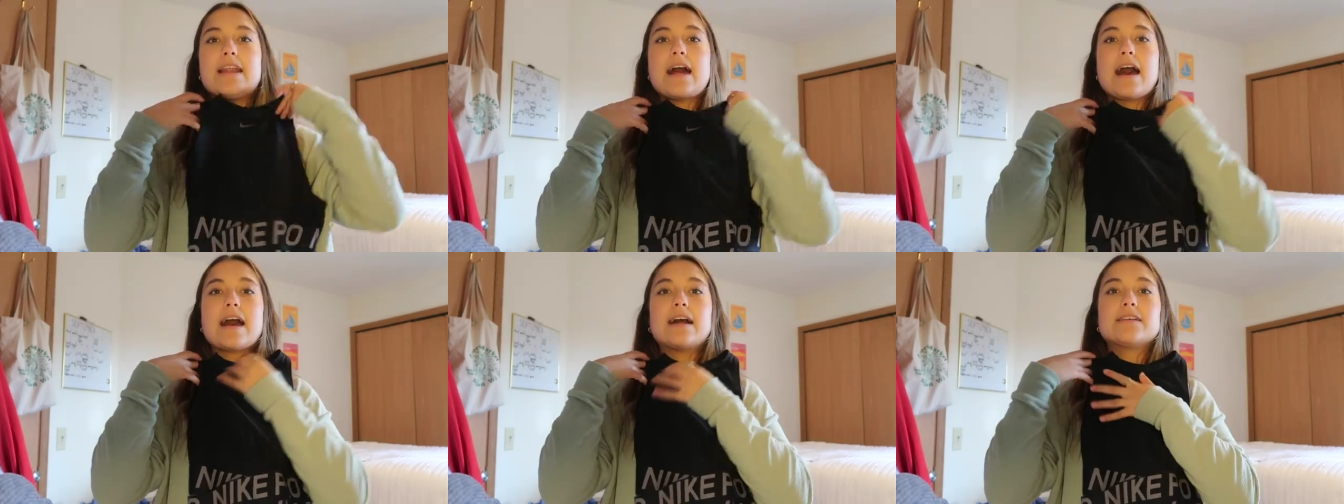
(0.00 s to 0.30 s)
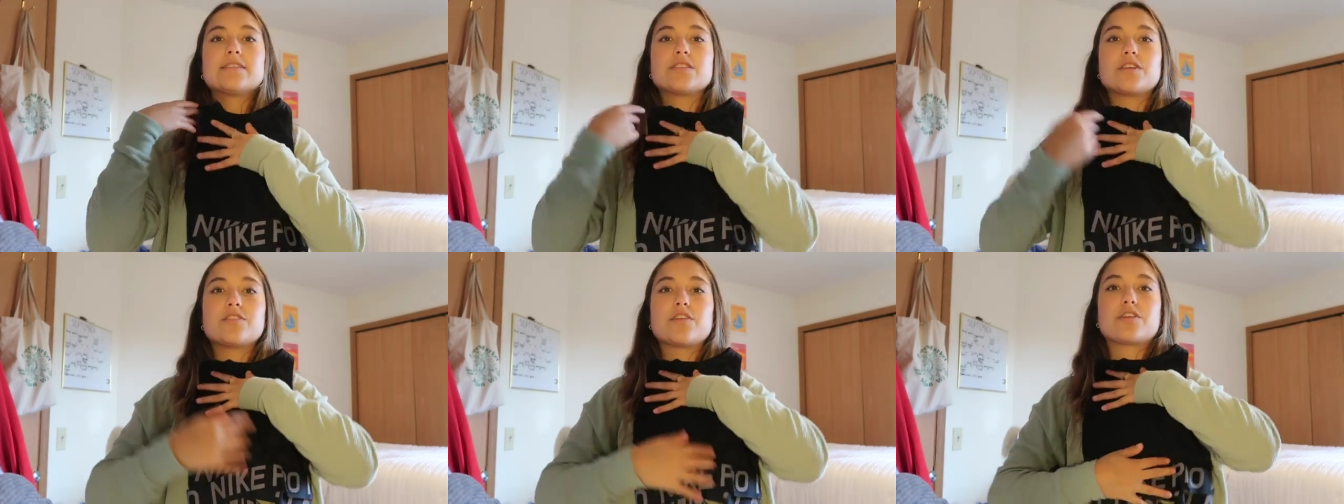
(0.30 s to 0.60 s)
It
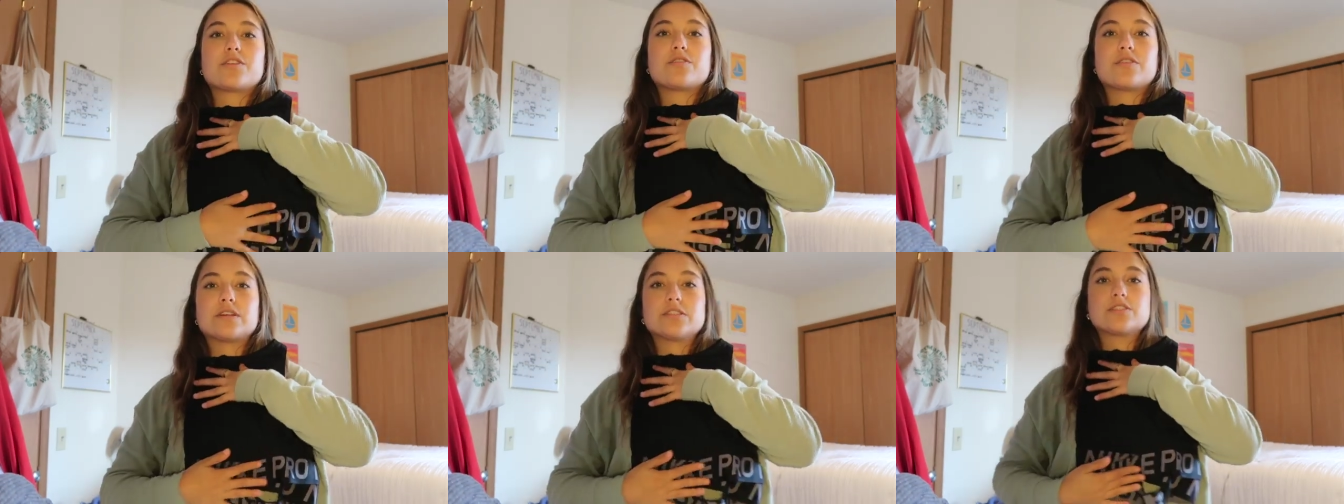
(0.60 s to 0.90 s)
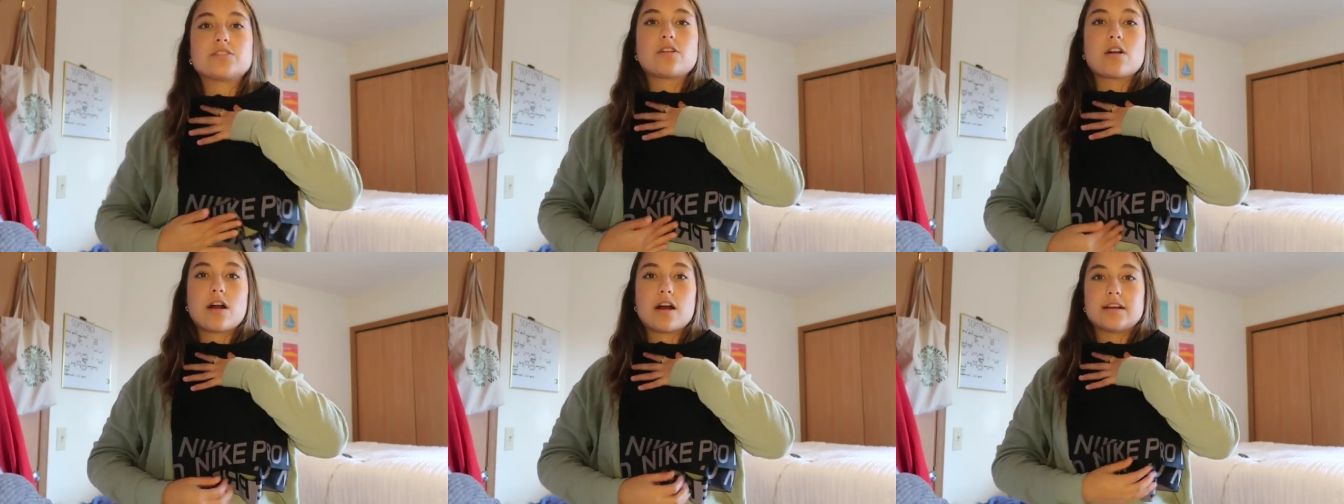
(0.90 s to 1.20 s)
has the
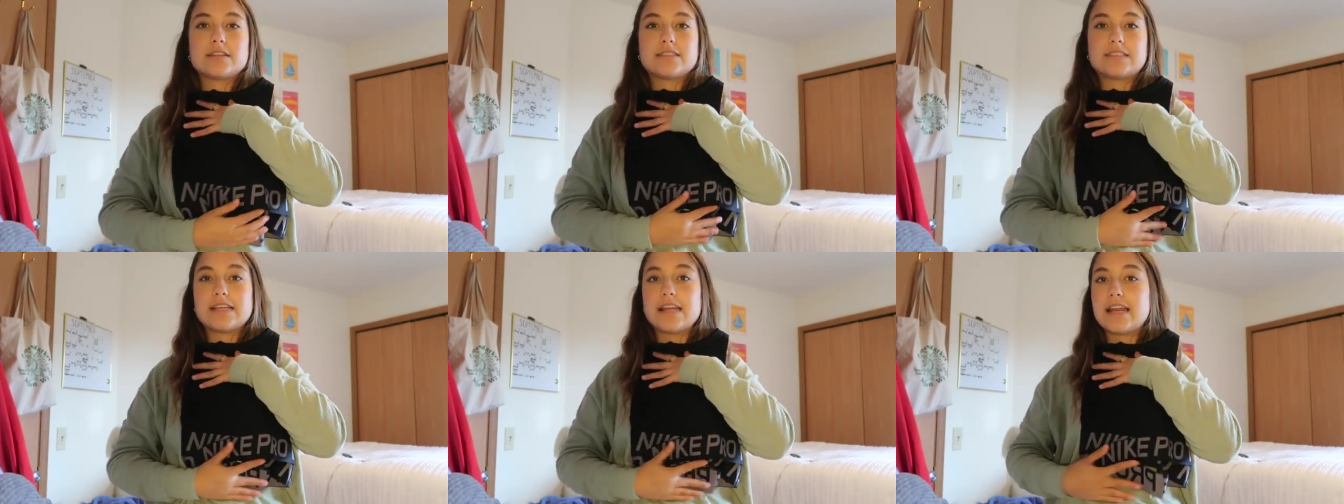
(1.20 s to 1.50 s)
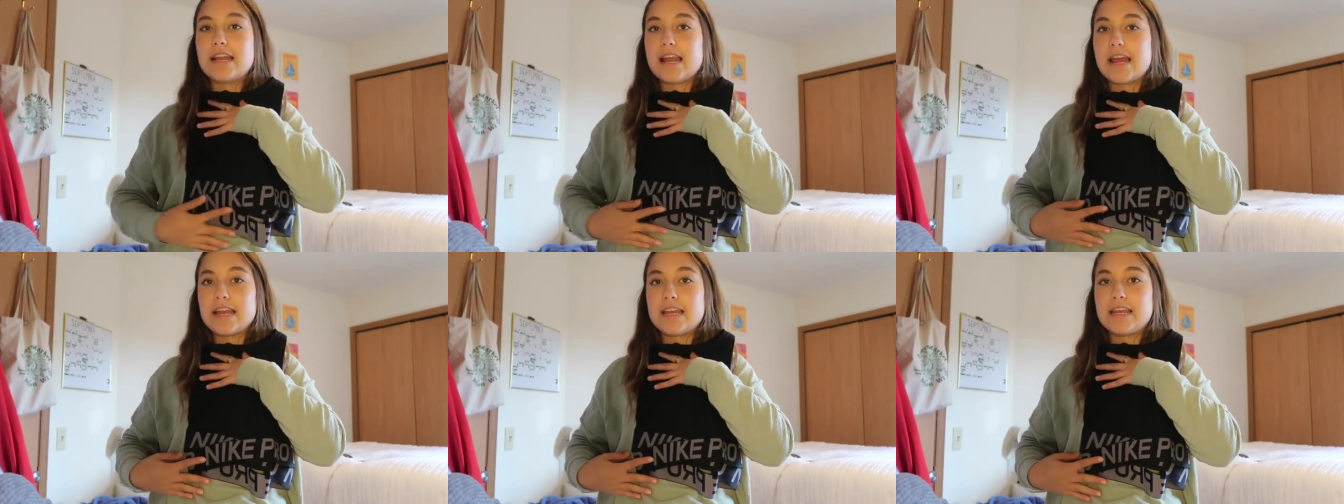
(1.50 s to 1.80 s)
crisscross
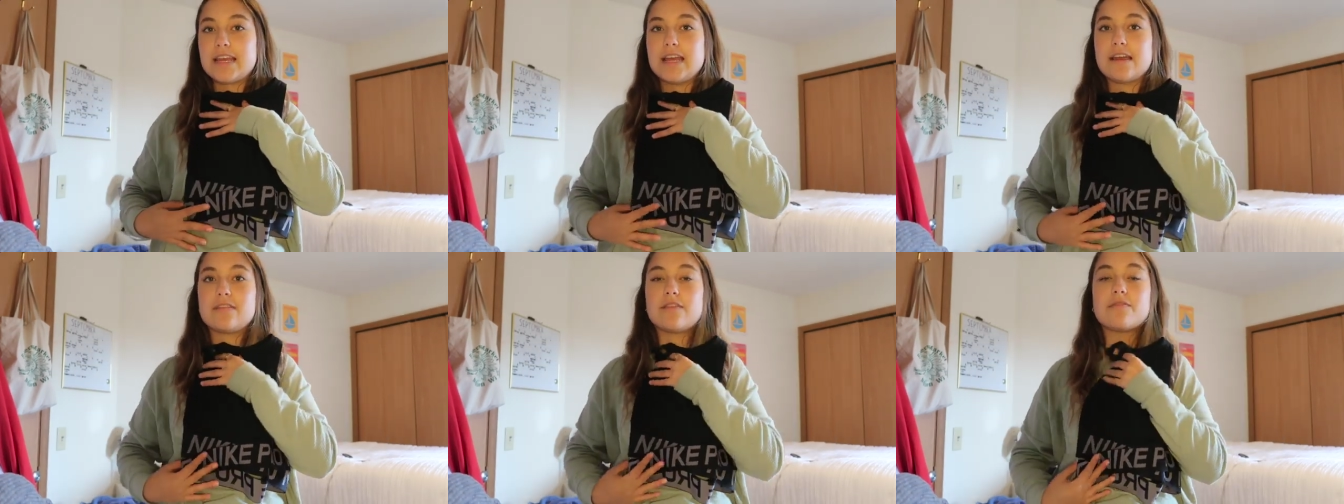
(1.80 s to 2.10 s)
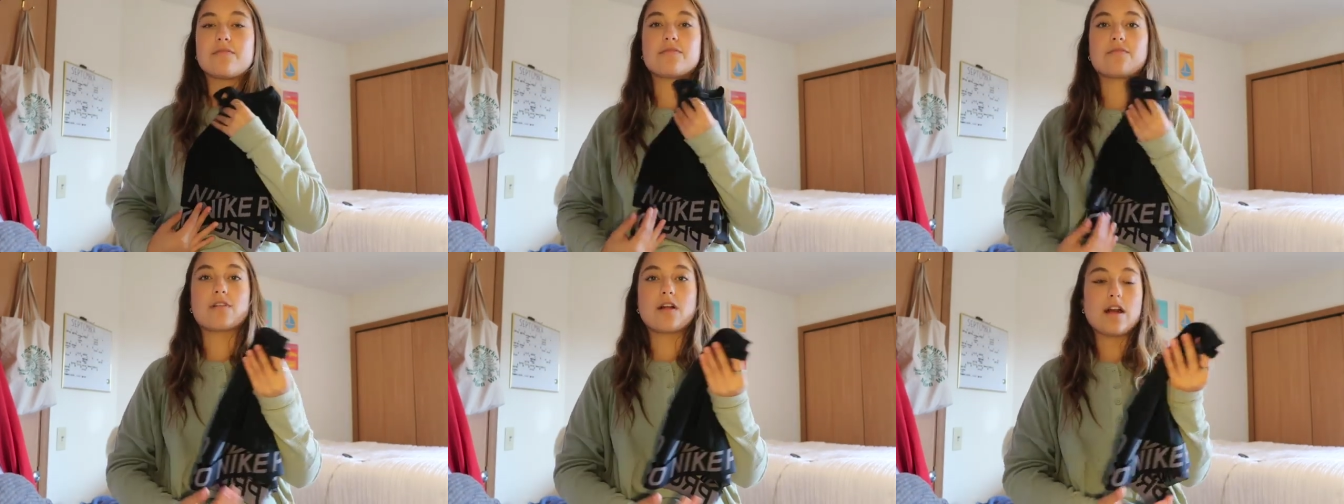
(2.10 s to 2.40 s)
Nike in the
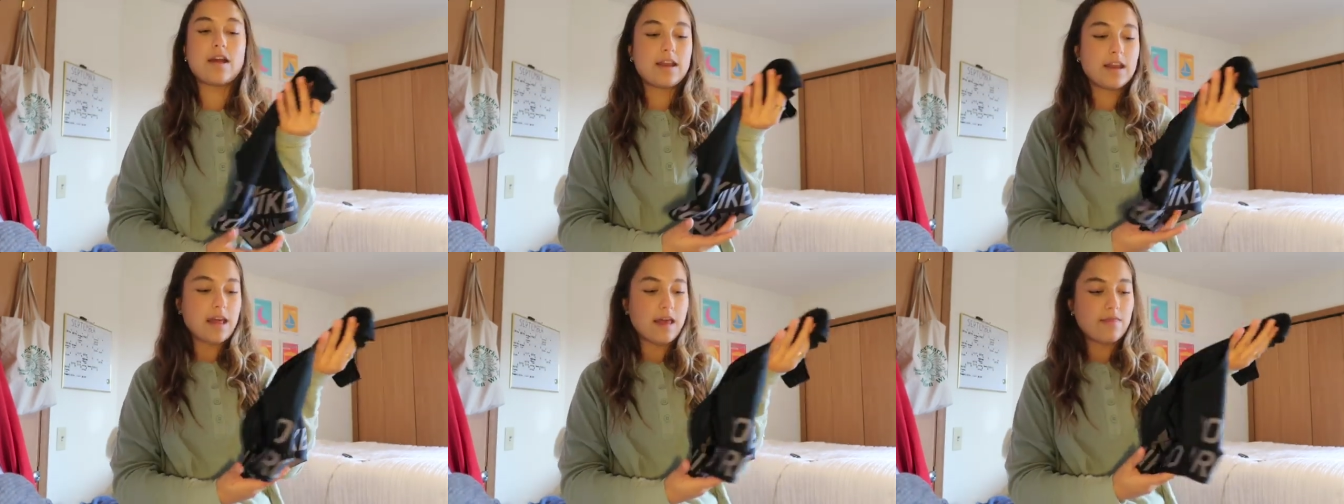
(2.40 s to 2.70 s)
front